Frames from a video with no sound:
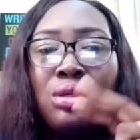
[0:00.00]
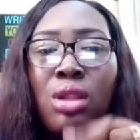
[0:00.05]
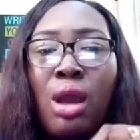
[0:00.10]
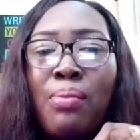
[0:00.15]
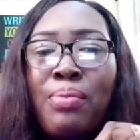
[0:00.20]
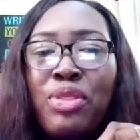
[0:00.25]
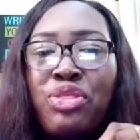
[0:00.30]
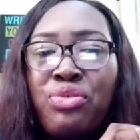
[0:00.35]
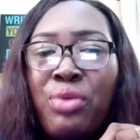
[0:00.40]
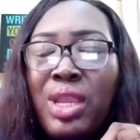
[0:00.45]

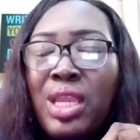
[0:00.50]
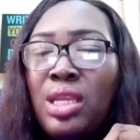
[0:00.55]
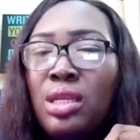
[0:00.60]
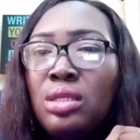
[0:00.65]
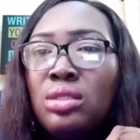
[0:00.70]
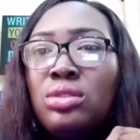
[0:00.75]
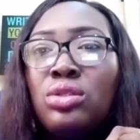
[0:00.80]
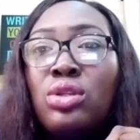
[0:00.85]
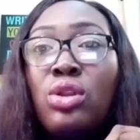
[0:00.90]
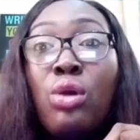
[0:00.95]
Number
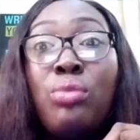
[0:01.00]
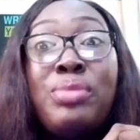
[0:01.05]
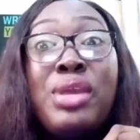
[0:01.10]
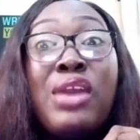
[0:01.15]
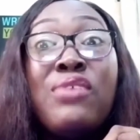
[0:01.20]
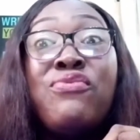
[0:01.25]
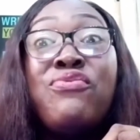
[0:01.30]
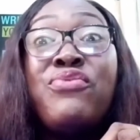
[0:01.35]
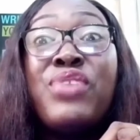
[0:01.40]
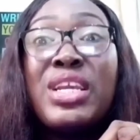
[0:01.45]
3, don't be
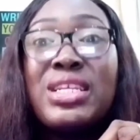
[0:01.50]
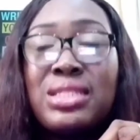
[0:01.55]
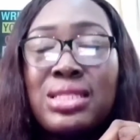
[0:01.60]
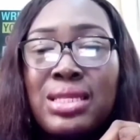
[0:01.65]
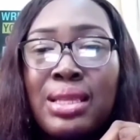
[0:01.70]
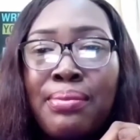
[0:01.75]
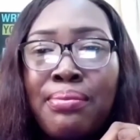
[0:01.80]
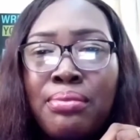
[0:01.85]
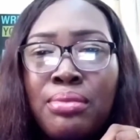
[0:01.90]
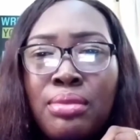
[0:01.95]
a
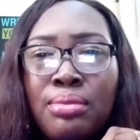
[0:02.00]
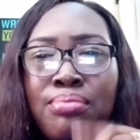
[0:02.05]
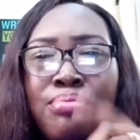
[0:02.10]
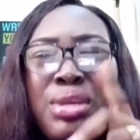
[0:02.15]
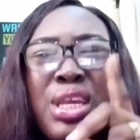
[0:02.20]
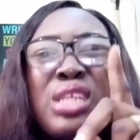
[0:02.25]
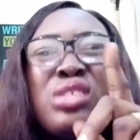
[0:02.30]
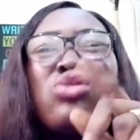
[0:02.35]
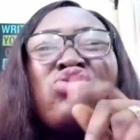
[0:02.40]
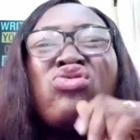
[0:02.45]
victim.
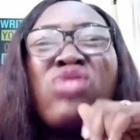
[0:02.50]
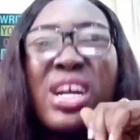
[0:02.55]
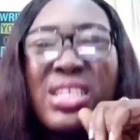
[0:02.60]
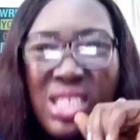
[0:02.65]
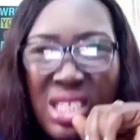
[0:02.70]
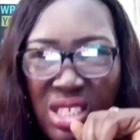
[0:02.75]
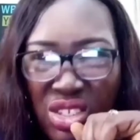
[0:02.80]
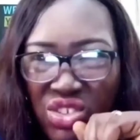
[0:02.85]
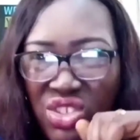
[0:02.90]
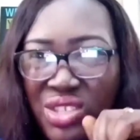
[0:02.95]
Be a
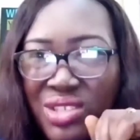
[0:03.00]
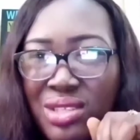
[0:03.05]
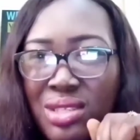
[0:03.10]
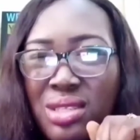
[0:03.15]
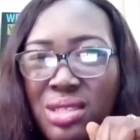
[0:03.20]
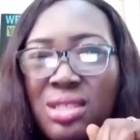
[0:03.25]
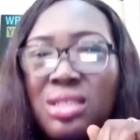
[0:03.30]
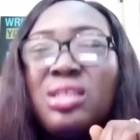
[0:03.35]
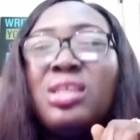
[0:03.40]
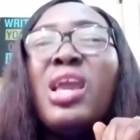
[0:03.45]

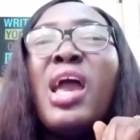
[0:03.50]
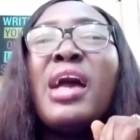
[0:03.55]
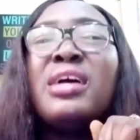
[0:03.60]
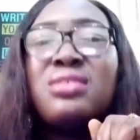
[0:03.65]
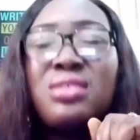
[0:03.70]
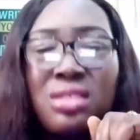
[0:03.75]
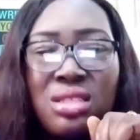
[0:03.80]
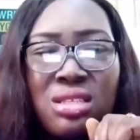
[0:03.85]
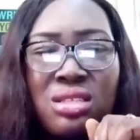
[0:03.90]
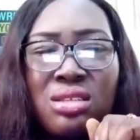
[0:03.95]
strategist.
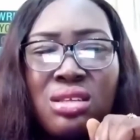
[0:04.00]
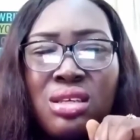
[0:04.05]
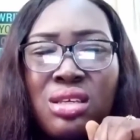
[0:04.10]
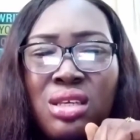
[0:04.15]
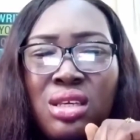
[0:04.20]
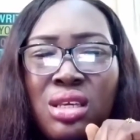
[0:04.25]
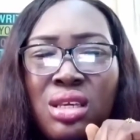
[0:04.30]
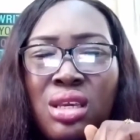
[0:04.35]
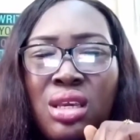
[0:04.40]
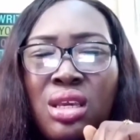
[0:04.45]
Yes.
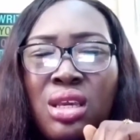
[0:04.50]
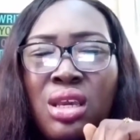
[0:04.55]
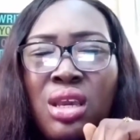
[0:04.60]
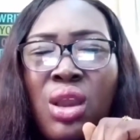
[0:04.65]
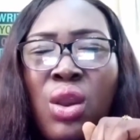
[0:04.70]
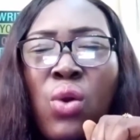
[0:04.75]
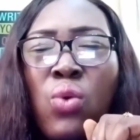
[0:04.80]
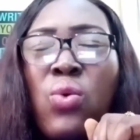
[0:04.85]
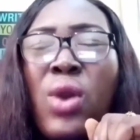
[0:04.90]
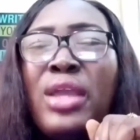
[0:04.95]

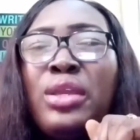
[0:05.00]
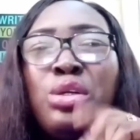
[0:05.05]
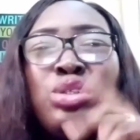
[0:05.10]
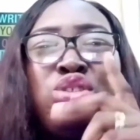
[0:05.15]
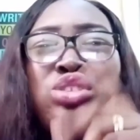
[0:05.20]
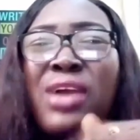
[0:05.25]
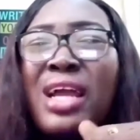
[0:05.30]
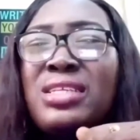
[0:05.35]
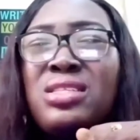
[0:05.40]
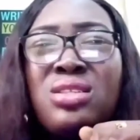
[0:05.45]
When
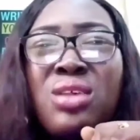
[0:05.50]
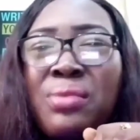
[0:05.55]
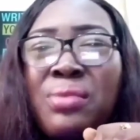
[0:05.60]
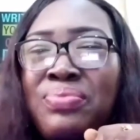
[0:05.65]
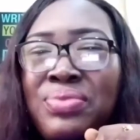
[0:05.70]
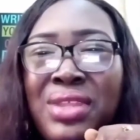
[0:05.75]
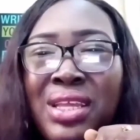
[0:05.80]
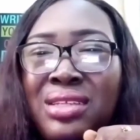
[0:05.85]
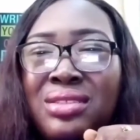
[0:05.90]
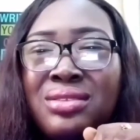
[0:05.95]
you try
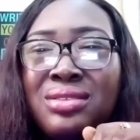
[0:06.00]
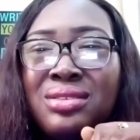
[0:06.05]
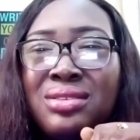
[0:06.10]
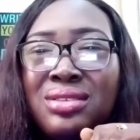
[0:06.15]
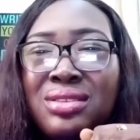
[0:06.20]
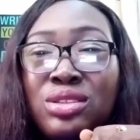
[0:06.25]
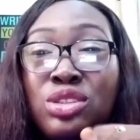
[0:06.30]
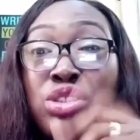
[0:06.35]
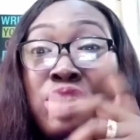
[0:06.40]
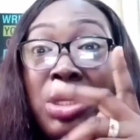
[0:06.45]
something
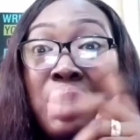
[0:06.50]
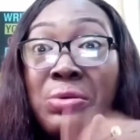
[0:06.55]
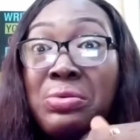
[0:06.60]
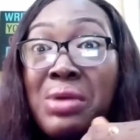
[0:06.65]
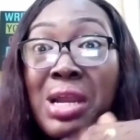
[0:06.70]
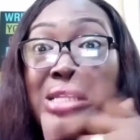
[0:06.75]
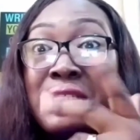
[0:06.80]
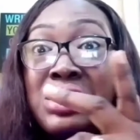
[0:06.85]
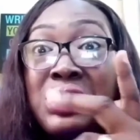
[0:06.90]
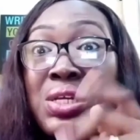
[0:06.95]

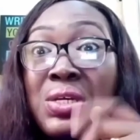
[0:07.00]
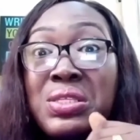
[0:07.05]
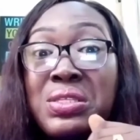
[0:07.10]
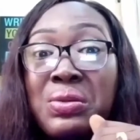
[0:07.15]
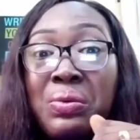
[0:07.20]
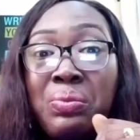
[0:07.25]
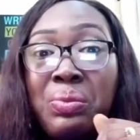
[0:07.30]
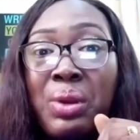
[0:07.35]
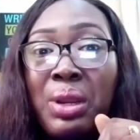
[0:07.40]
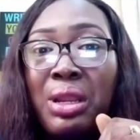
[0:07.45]
new and it
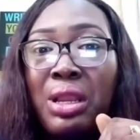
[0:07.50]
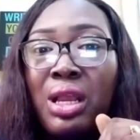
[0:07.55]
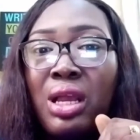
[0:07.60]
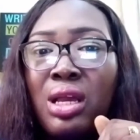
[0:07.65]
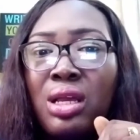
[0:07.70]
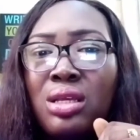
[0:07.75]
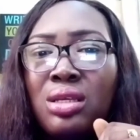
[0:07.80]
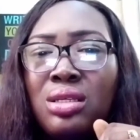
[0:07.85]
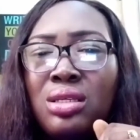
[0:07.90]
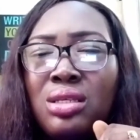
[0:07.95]
doesn't
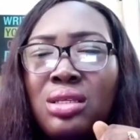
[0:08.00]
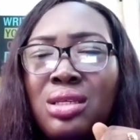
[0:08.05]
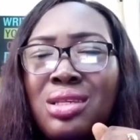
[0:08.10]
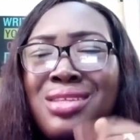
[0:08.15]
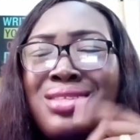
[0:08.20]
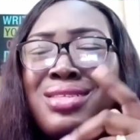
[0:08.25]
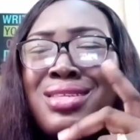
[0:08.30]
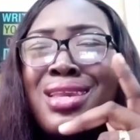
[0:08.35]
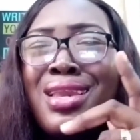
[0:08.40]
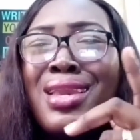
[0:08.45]
work,
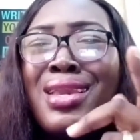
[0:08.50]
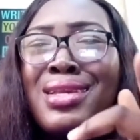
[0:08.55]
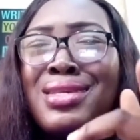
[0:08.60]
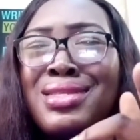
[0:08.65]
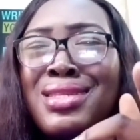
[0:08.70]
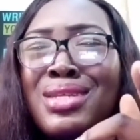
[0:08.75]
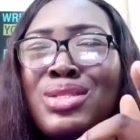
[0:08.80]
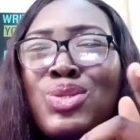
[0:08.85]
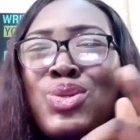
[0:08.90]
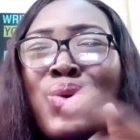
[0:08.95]
it's
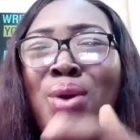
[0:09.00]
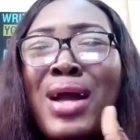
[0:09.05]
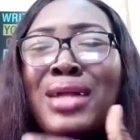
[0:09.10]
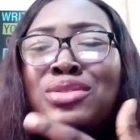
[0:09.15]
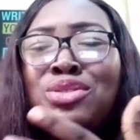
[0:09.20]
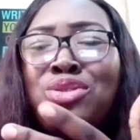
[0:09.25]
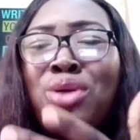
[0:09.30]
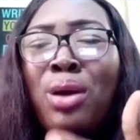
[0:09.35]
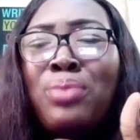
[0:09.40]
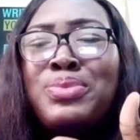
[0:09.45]
easy to
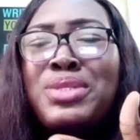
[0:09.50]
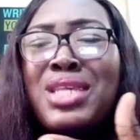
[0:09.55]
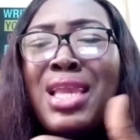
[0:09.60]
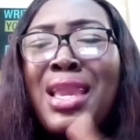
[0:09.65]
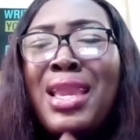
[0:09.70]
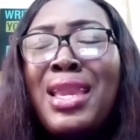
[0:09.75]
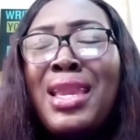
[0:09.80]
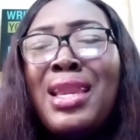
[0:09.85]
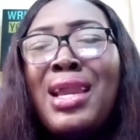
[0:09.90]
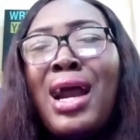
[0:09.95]
adopt
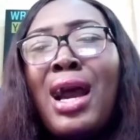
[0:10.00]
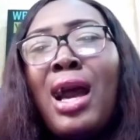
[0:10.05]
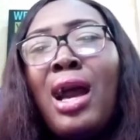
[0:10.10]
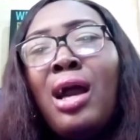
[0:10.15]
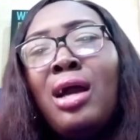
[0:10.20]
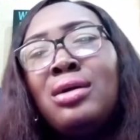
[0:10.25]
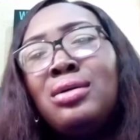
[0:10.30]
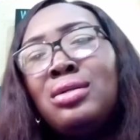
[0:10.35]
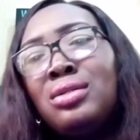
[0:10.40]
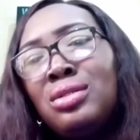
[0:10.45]
a,
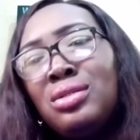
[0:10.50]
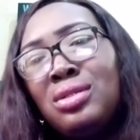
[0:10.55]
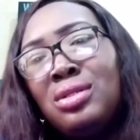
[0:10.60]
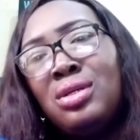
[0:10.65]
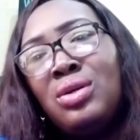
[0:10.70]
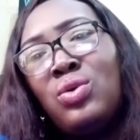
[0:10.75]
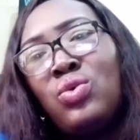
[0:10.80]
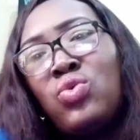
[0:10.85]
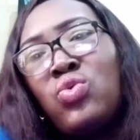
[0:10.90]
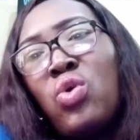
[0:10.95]

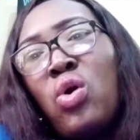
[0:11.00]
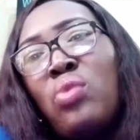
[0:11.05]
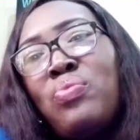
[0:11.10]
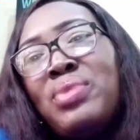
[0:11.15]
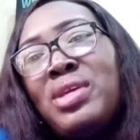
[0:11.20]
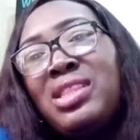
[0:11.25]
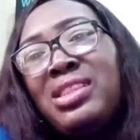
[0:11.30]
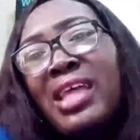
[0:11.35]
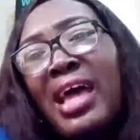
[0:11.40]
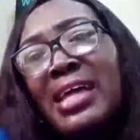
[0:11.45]
woe
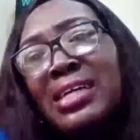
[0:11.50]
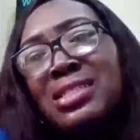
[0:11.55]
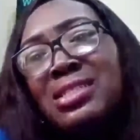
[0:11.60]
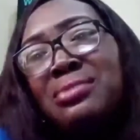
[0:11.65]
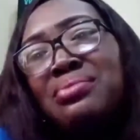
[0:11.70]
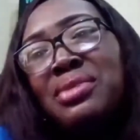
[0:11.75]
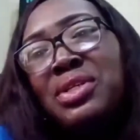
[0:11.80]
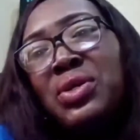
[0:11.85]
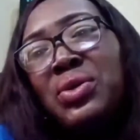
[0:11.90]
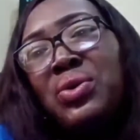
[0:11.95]

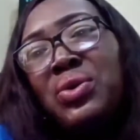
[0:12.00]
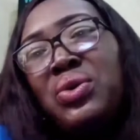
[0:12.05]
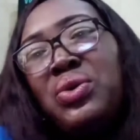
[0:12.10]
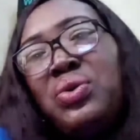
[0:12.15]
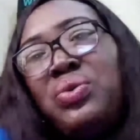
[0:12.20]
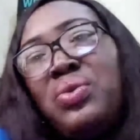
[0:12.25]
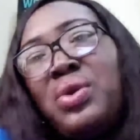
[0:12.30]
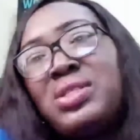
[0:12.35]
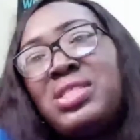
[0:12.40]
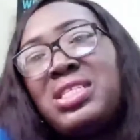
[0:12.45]
betide me, oh,
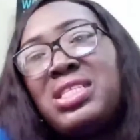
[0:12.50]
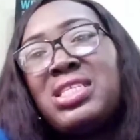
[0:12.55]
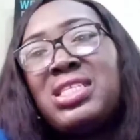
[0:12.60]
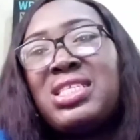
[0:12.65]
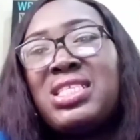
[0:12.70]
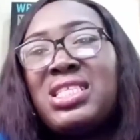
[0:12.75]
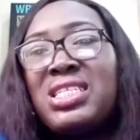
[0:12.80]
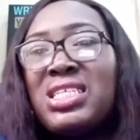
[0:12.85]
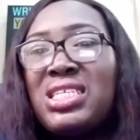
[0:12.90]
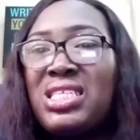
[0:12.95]
what
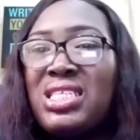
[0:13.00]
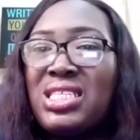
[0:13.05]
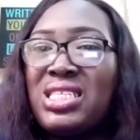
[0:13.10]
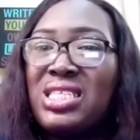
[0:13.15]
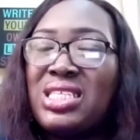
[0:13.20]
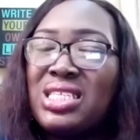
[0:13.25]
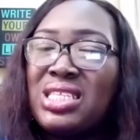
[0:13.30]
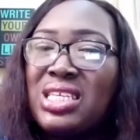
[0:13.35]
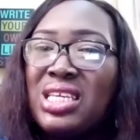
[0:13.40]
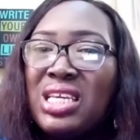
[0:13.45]
is
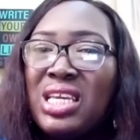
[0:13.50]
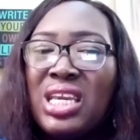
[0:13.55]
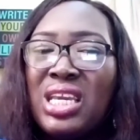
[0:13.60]
this?